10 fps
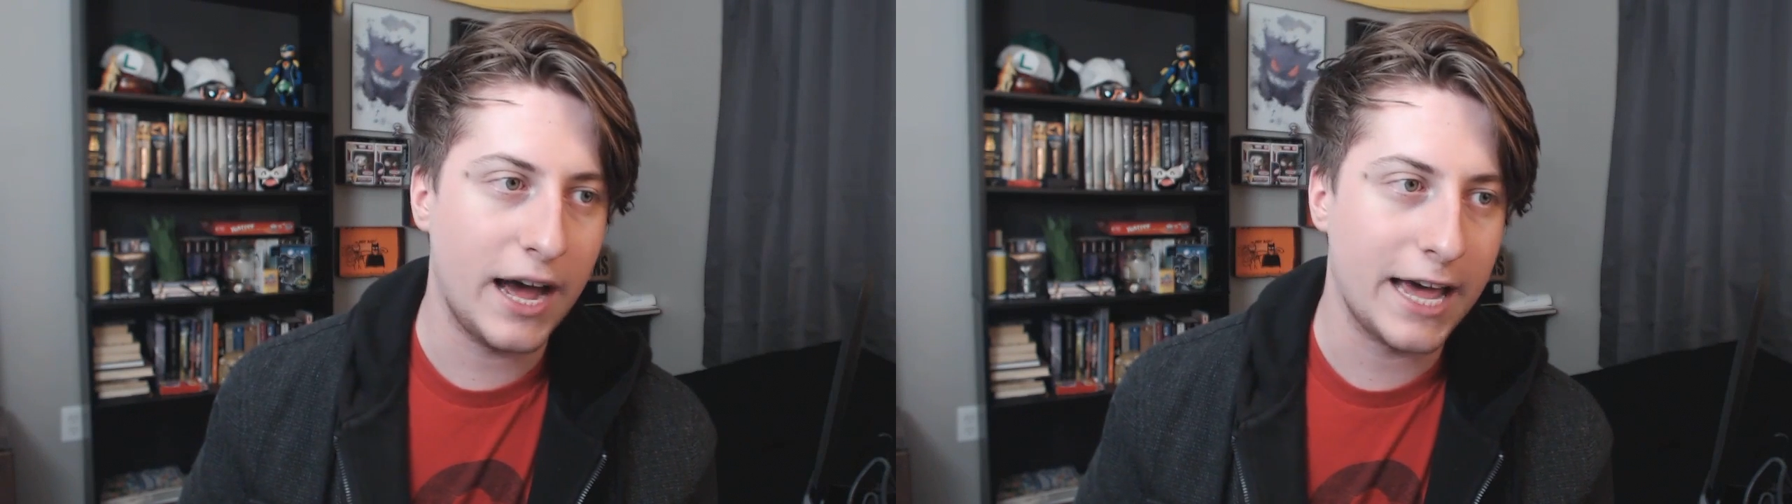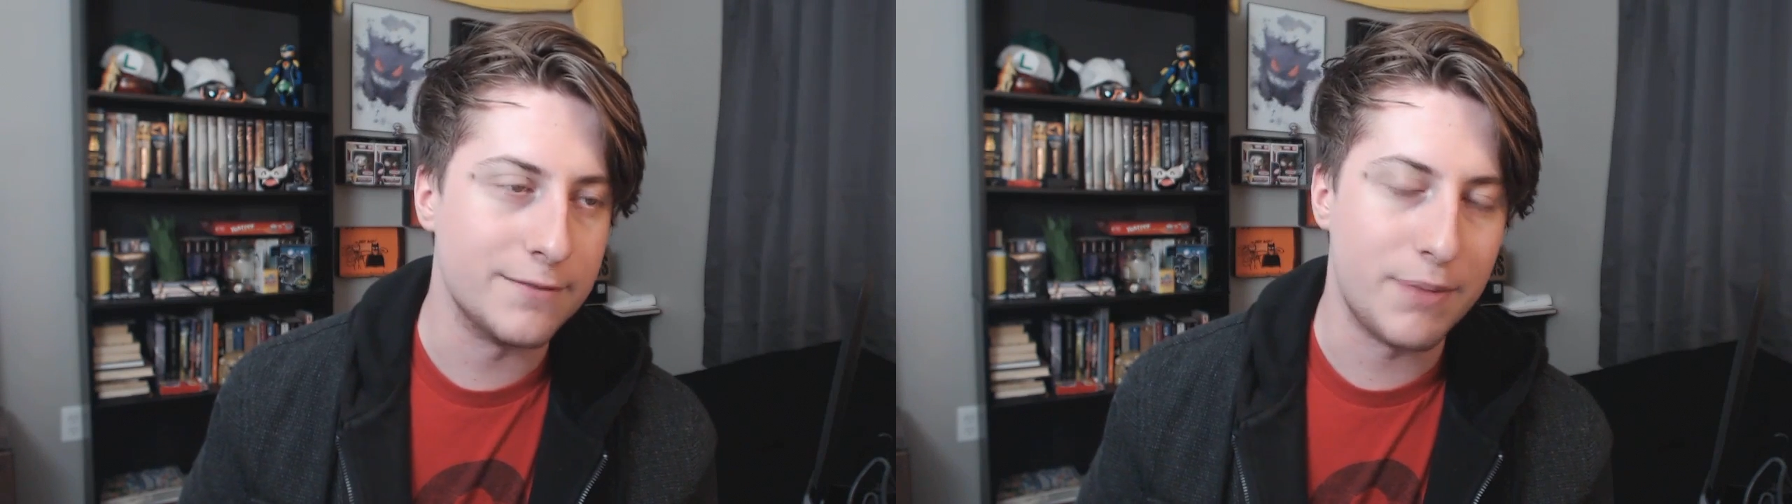
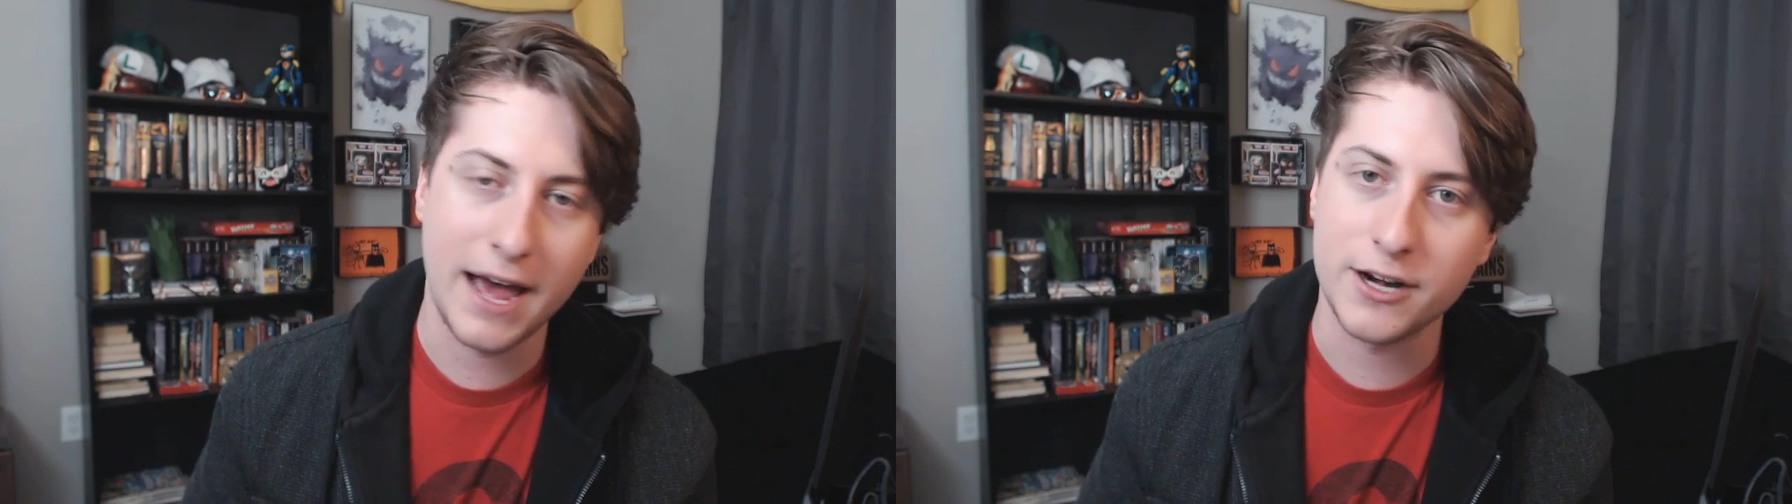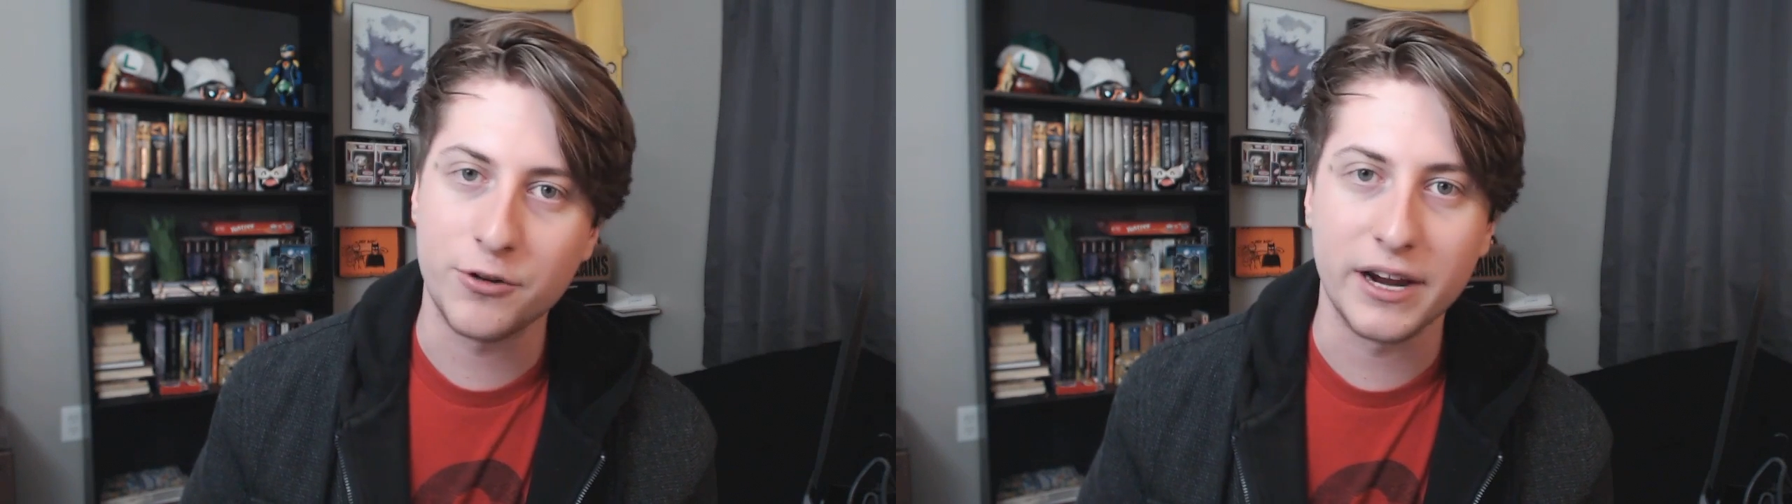I had
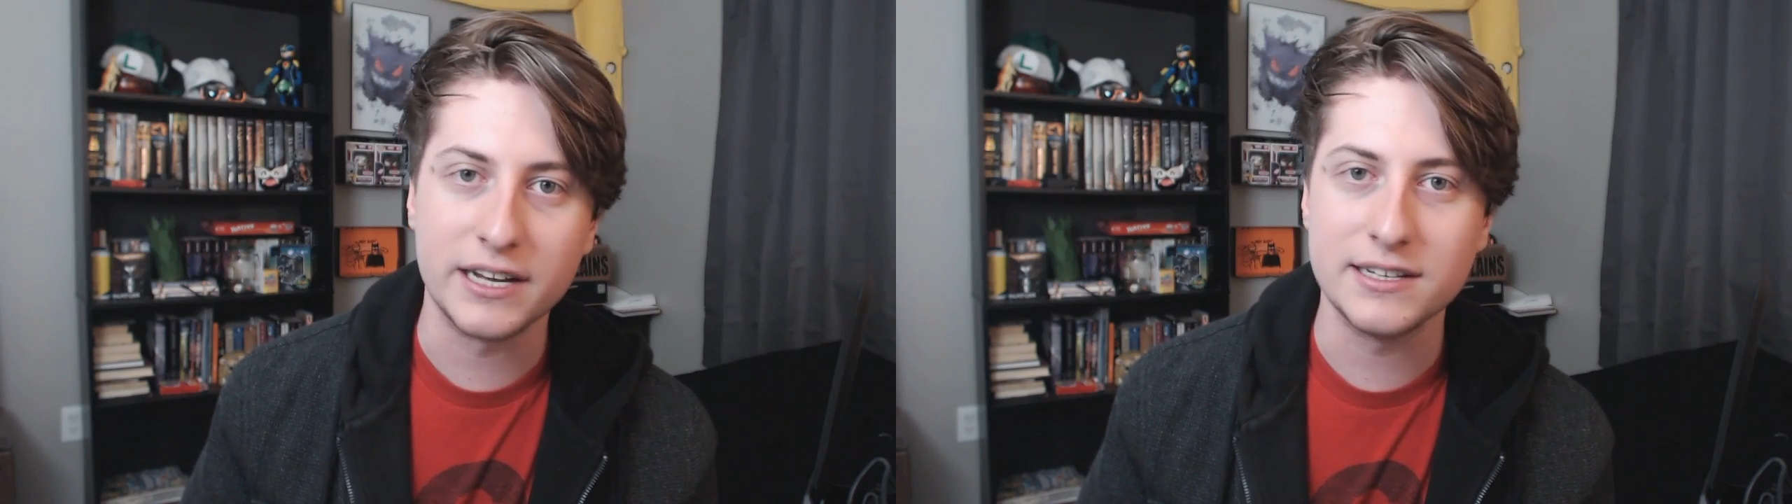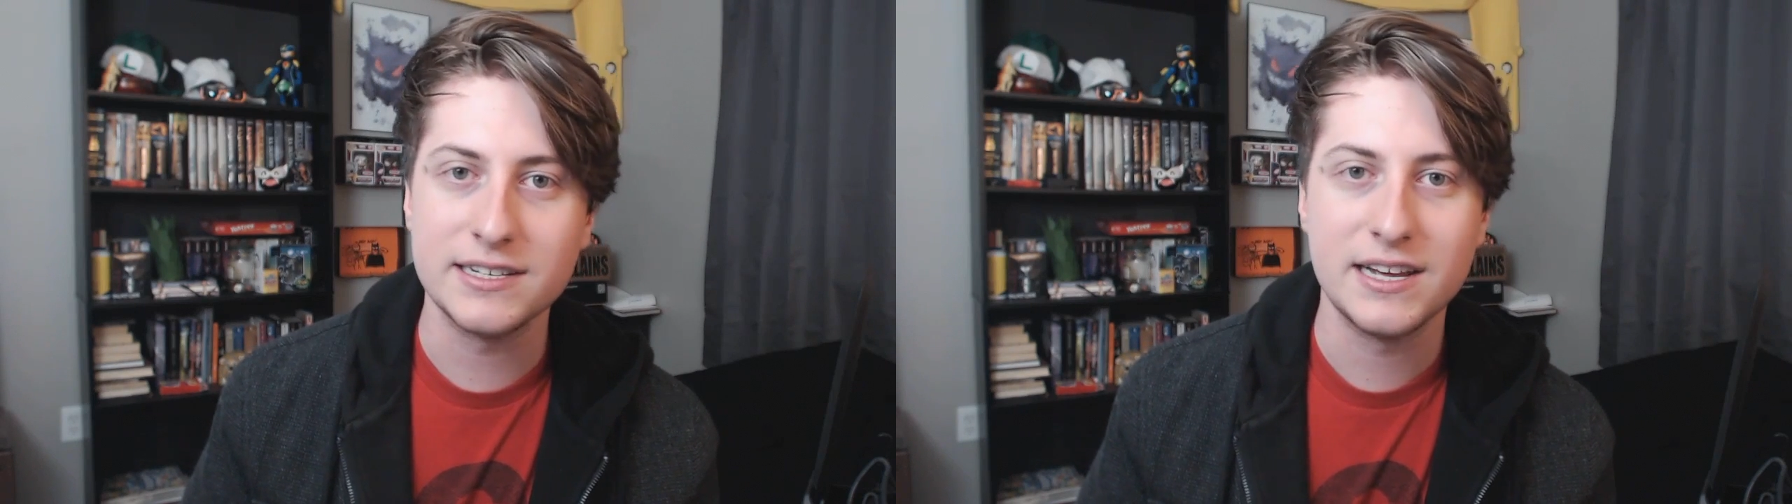bad
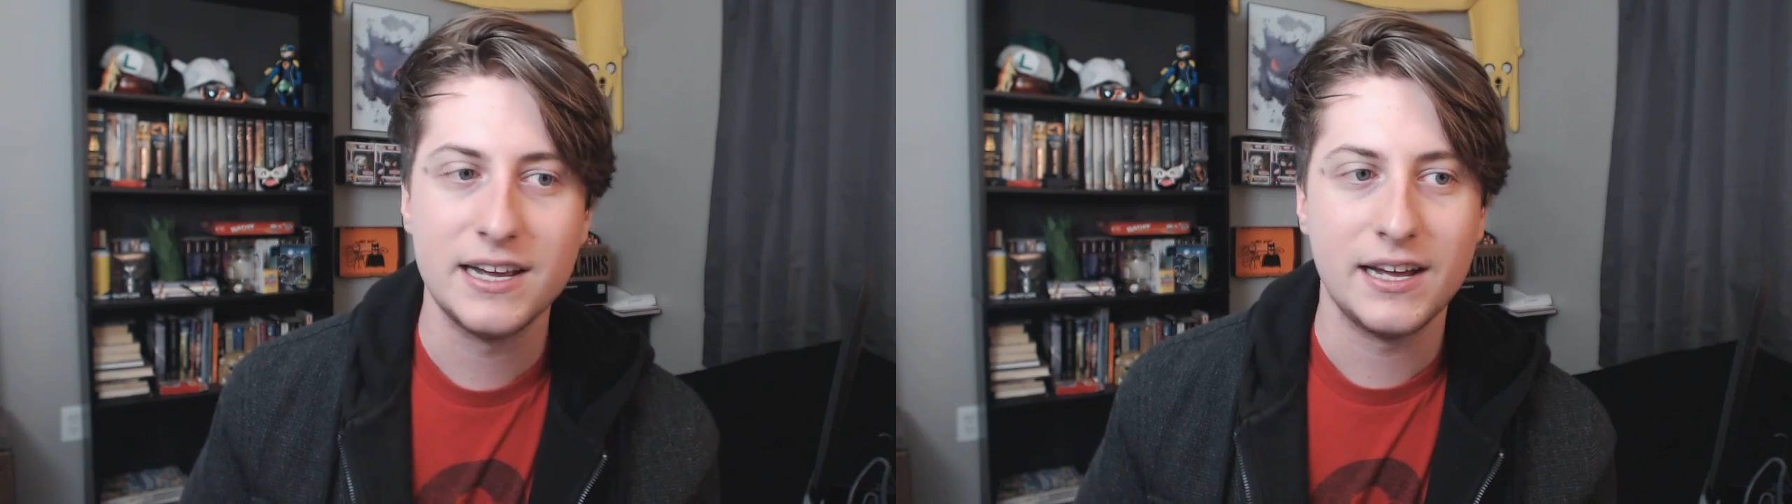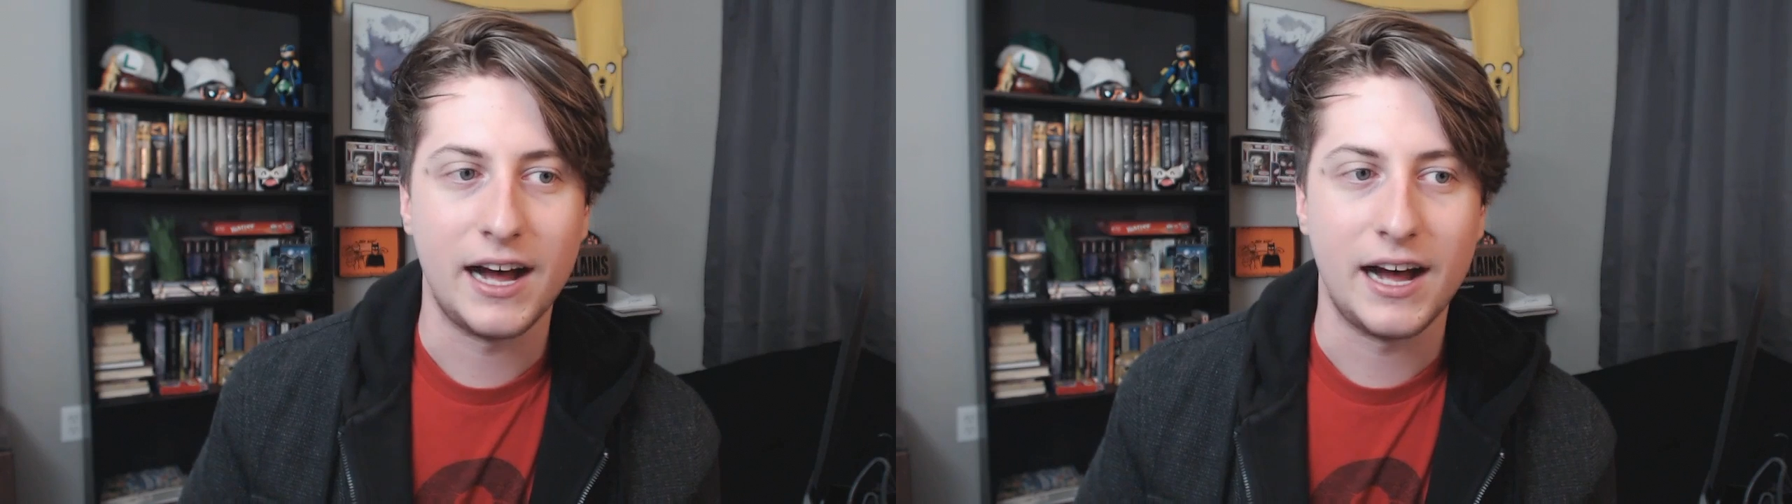grades.